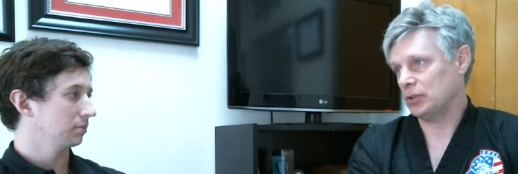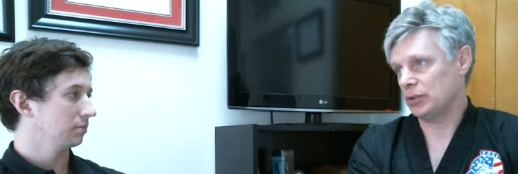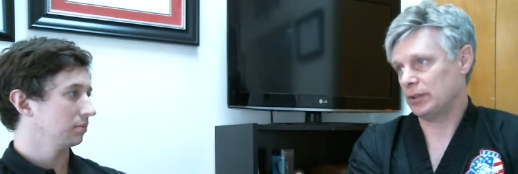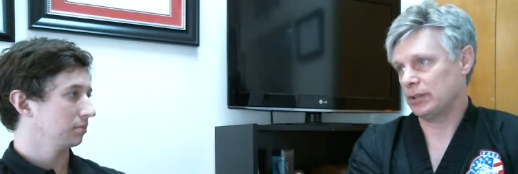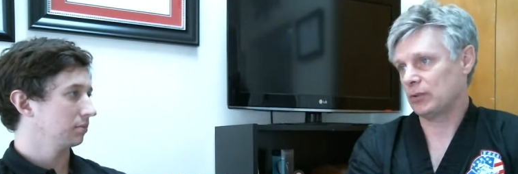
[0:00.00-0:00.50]
Speaker 1: You know,
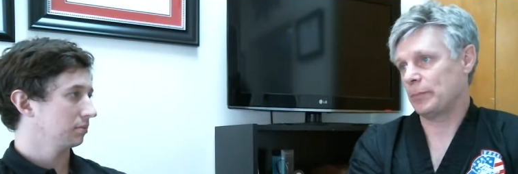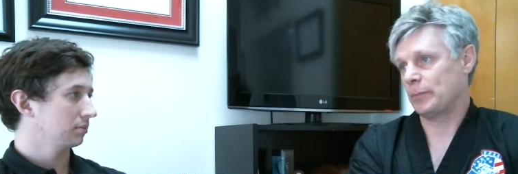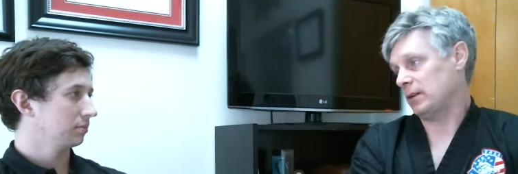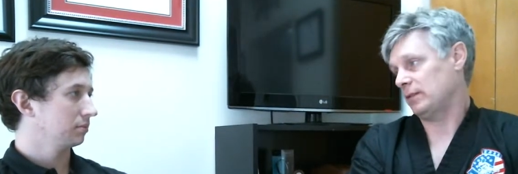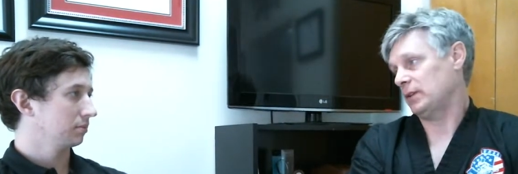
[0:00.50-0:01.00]
you can get
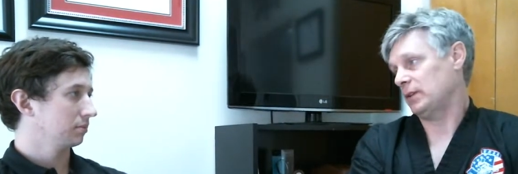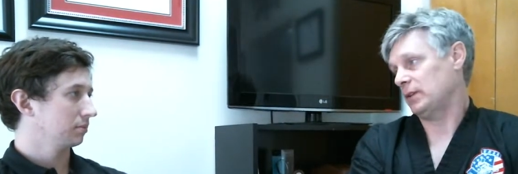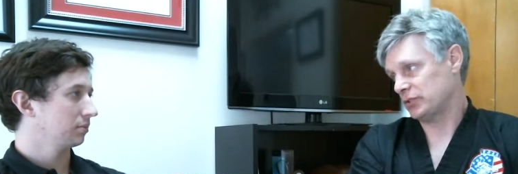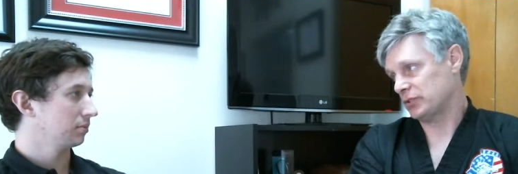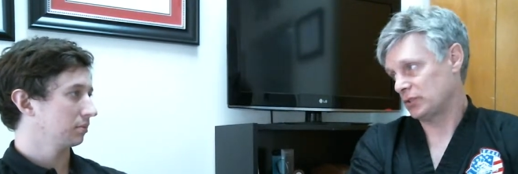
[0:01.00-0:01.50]
repetitive
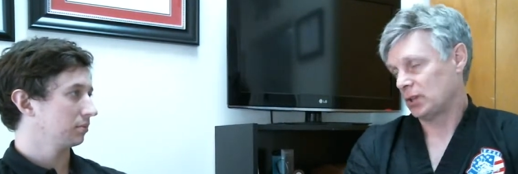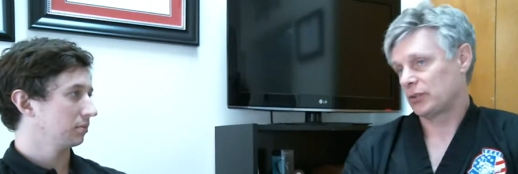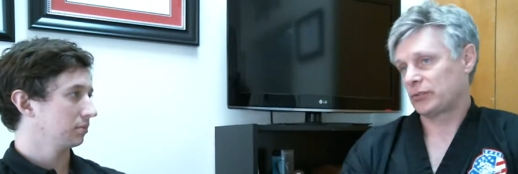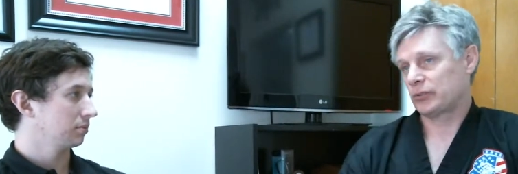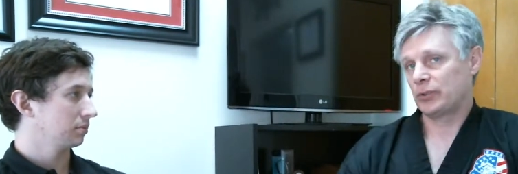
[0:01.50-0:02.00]
injuries
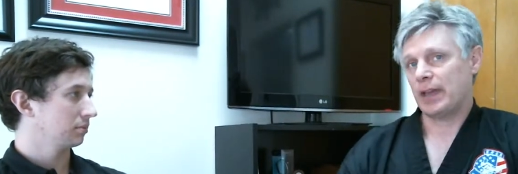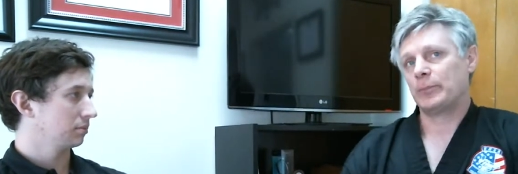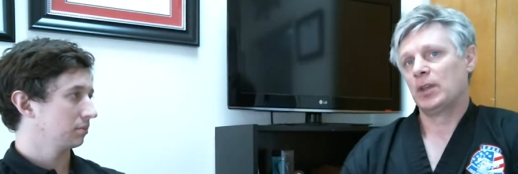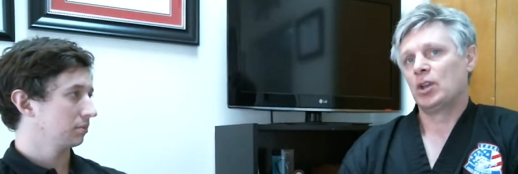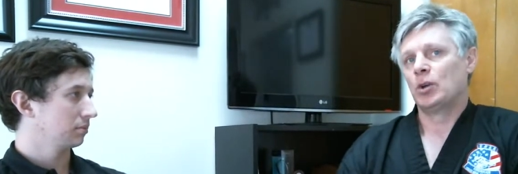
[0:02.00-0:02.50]
through
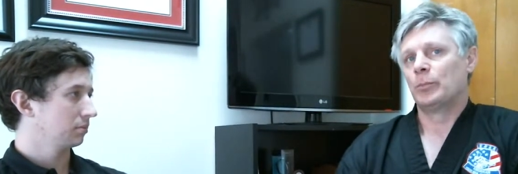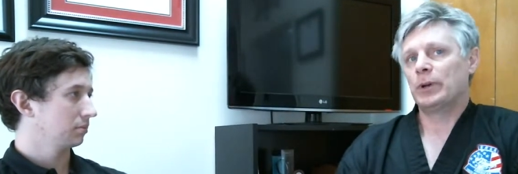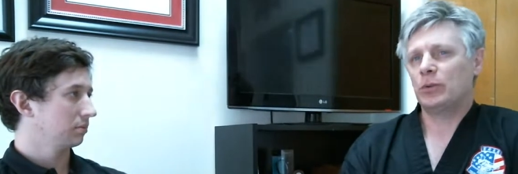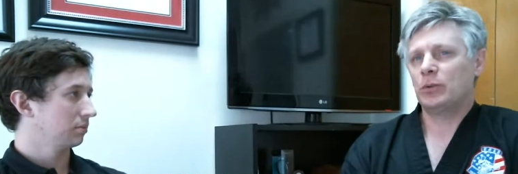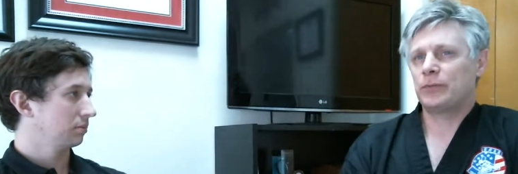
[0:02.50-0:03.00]
that.
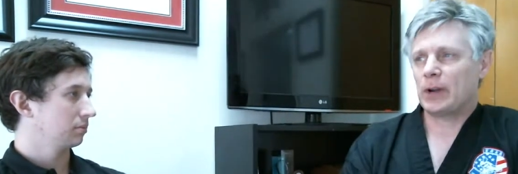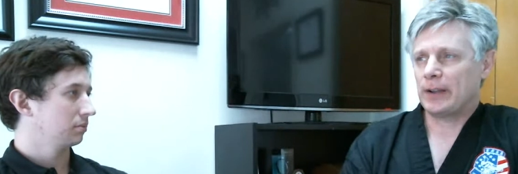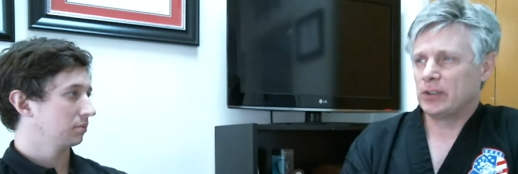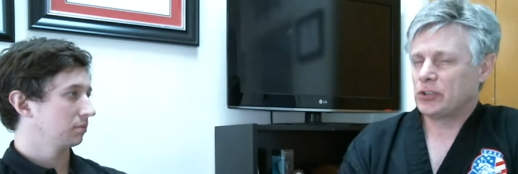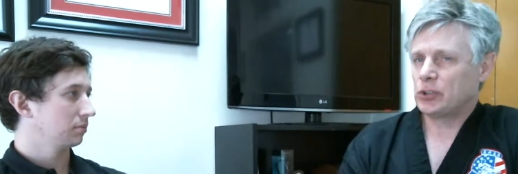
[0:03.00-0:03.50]
But
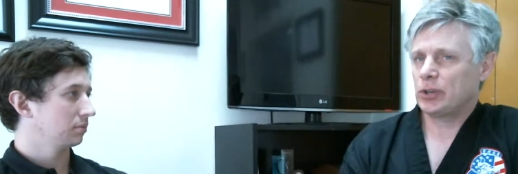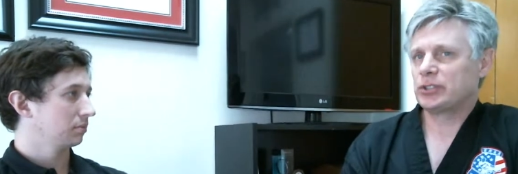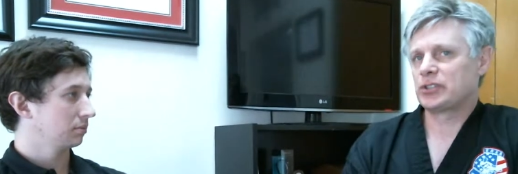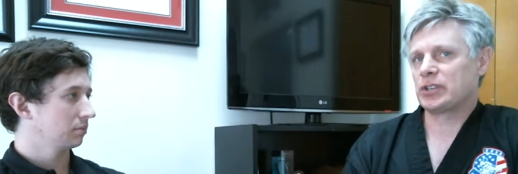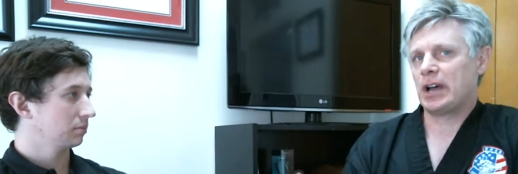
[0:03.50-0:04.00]
on the
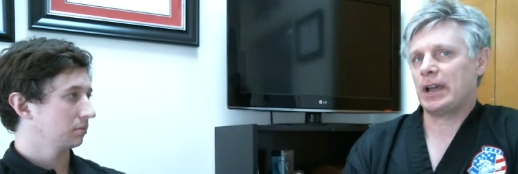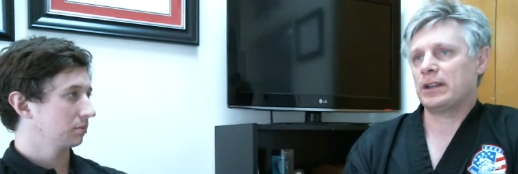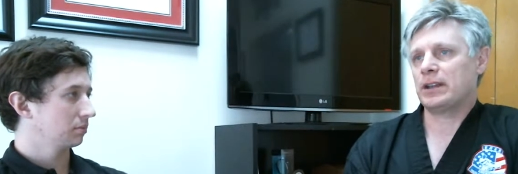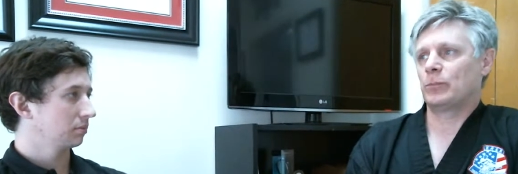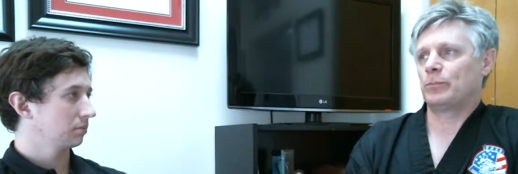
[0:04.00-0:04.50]
nutrition
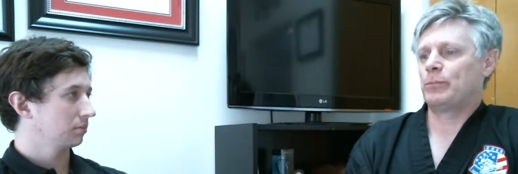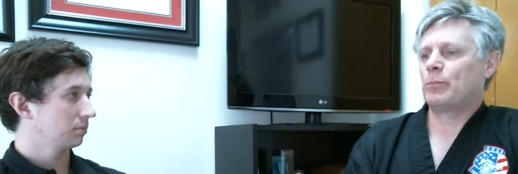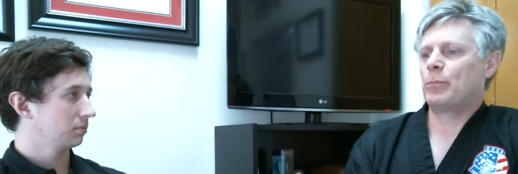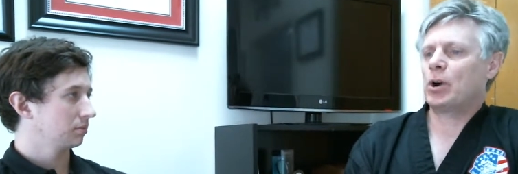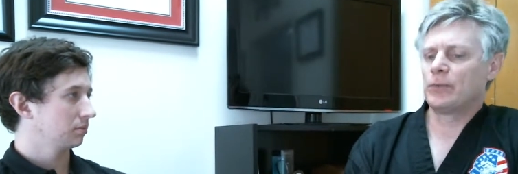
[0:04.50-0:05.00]
side,
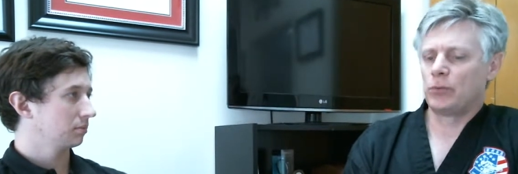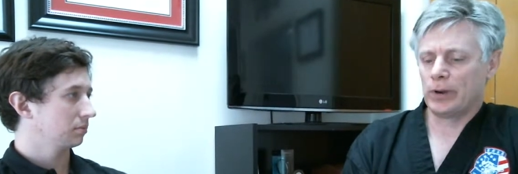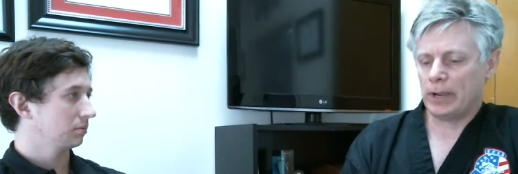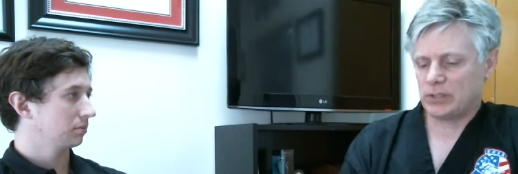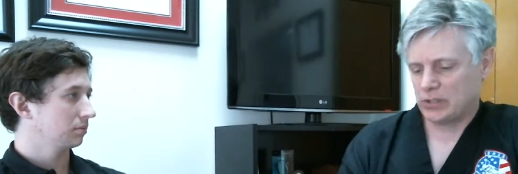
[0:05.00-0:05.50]
part
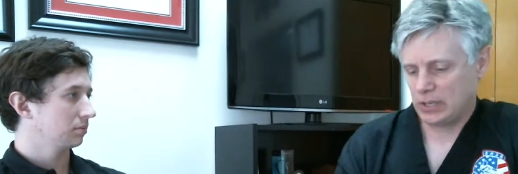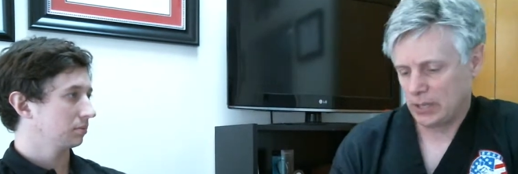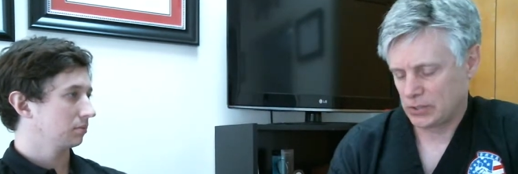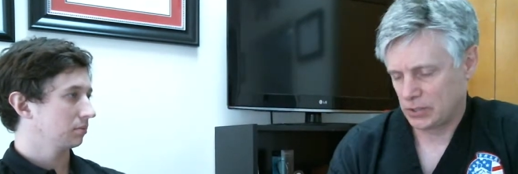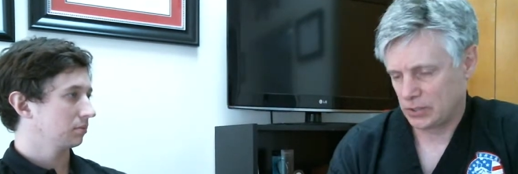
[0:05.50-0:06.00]
of what I
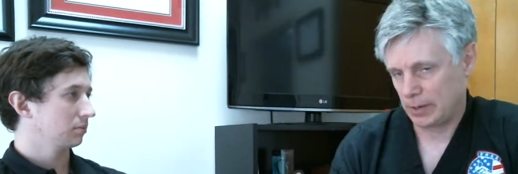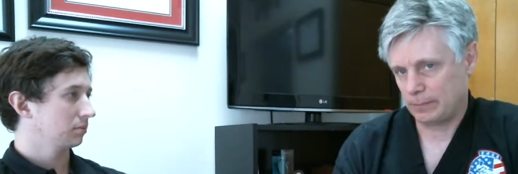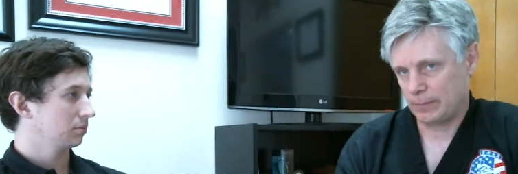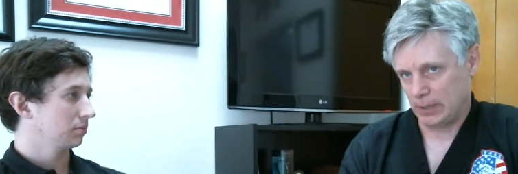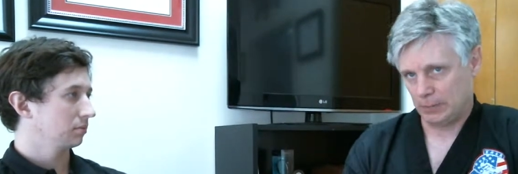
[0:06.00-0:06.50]
see is is
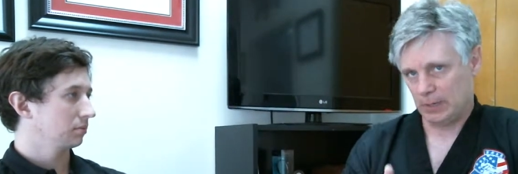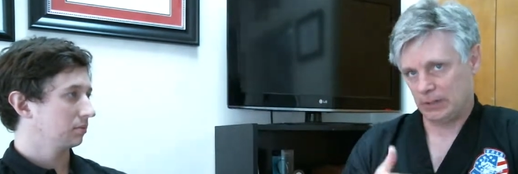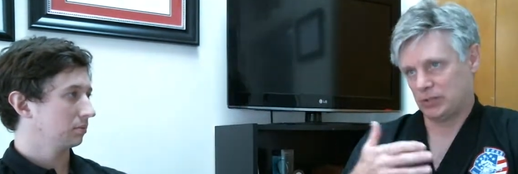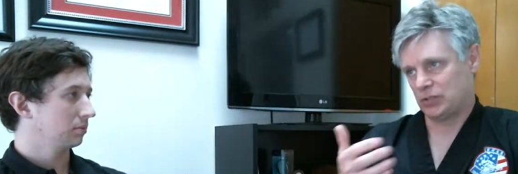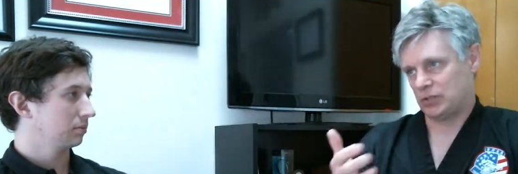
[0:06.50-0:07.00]
that, and,
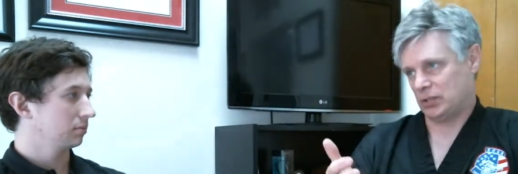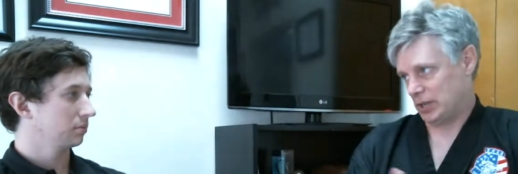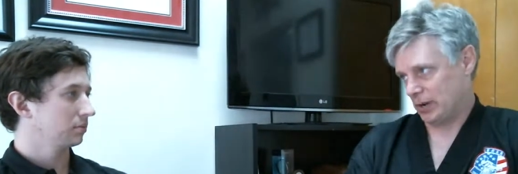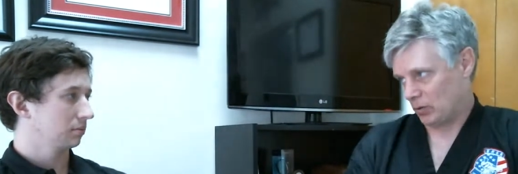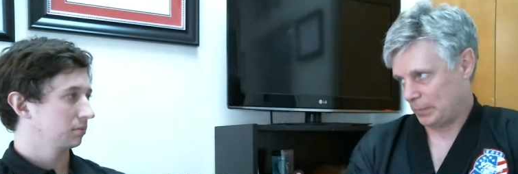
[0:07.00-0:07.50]
and this is
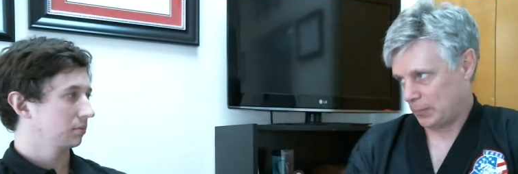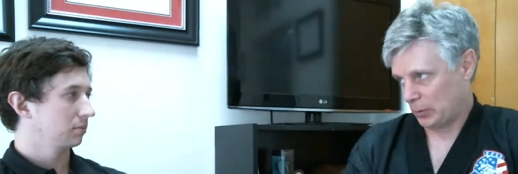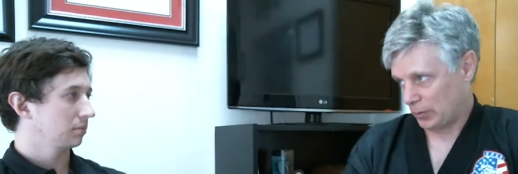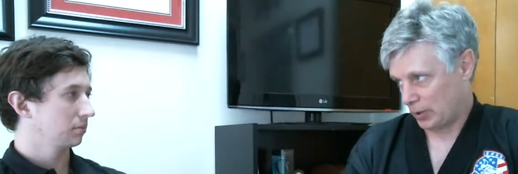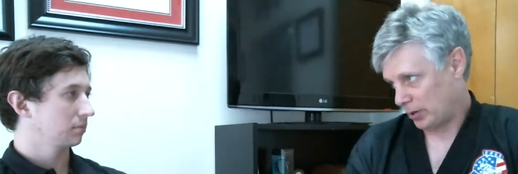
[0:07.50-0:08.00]
in general,
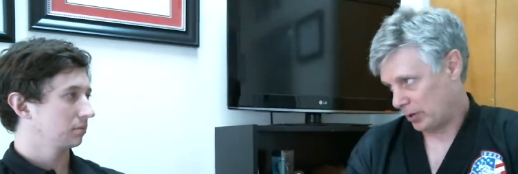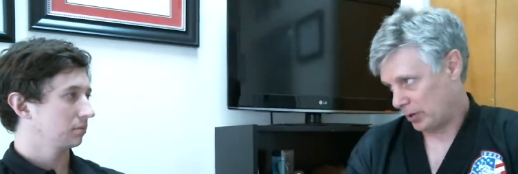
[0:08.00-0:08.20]
people are in a